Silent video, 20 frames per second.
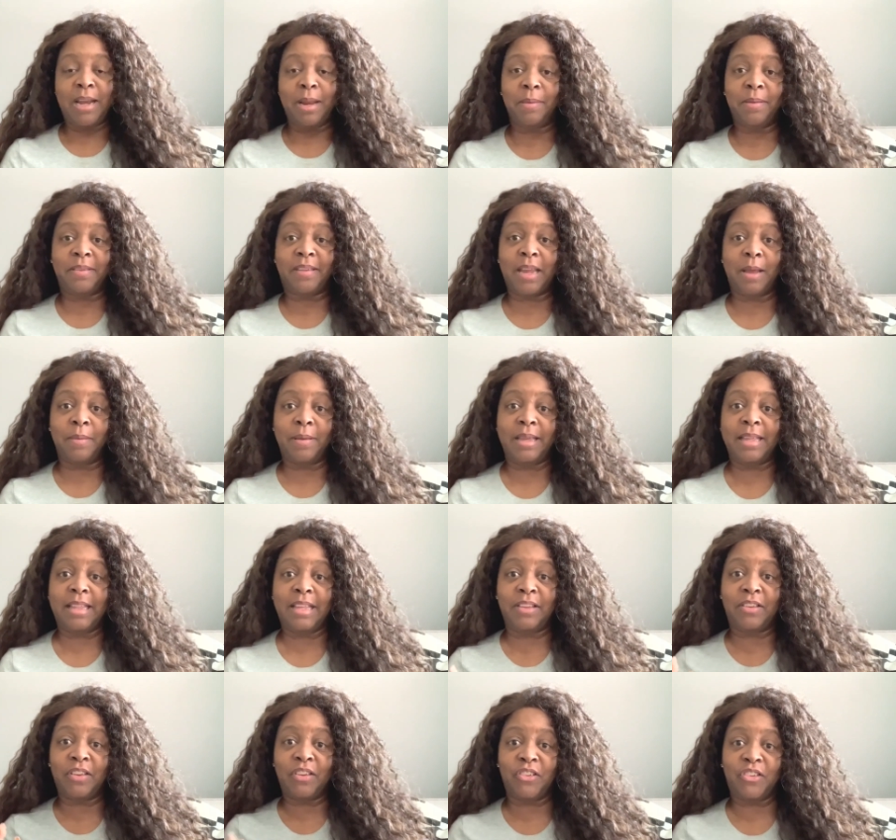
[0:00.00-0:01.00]
name is Debbie.
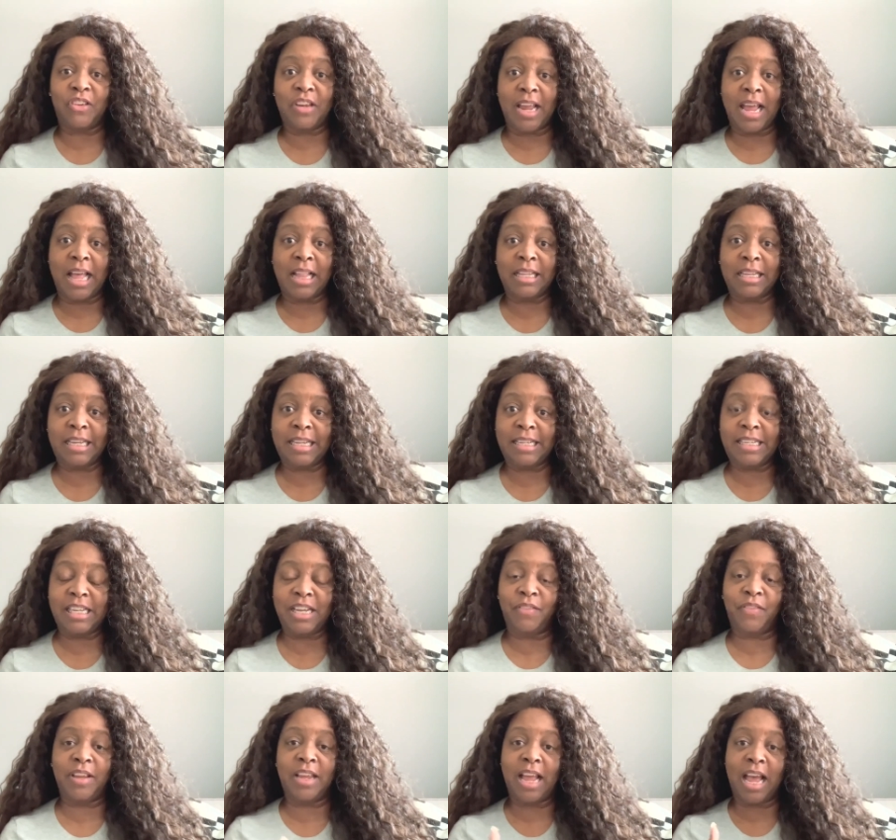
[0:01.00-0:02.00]
This is Sheality
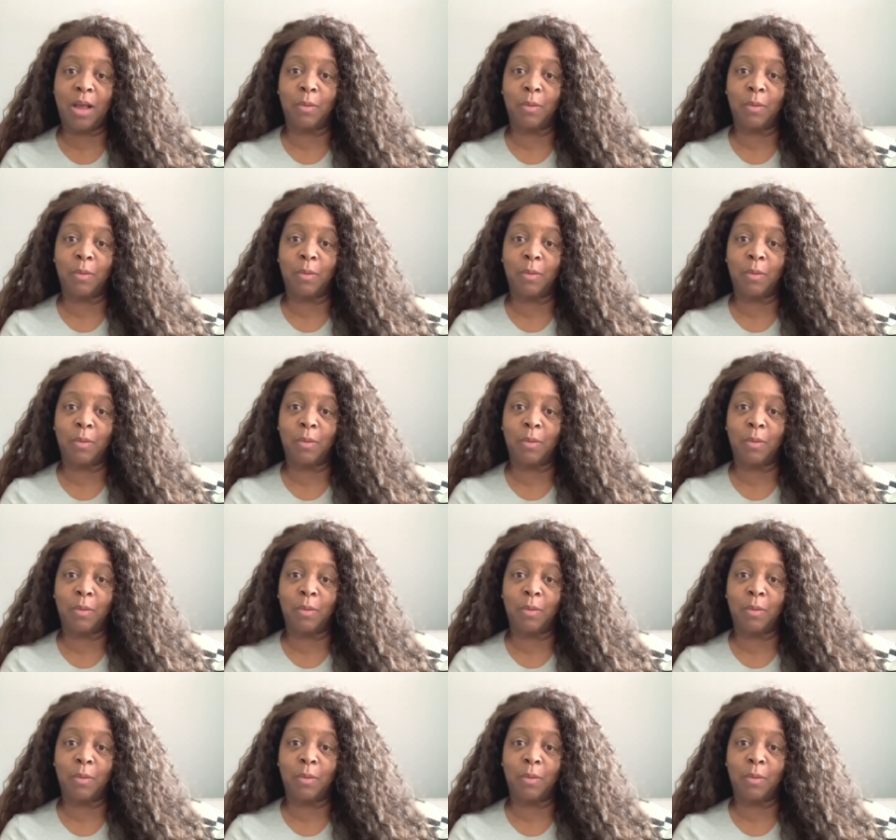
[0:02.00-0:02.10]
TV.